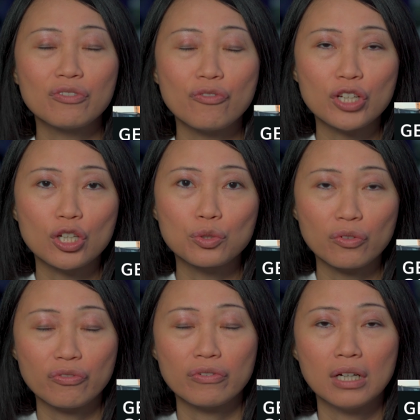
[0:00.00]
The videos
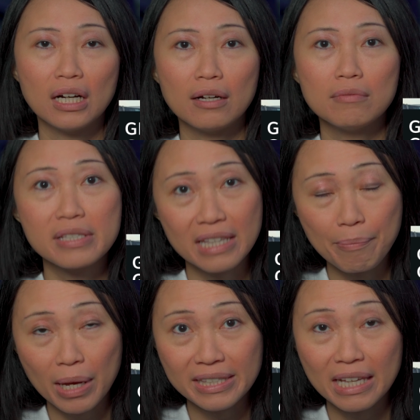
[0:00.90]
with a uh,
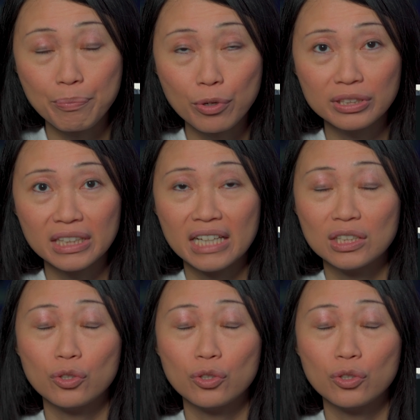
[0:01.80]
step-by-step process.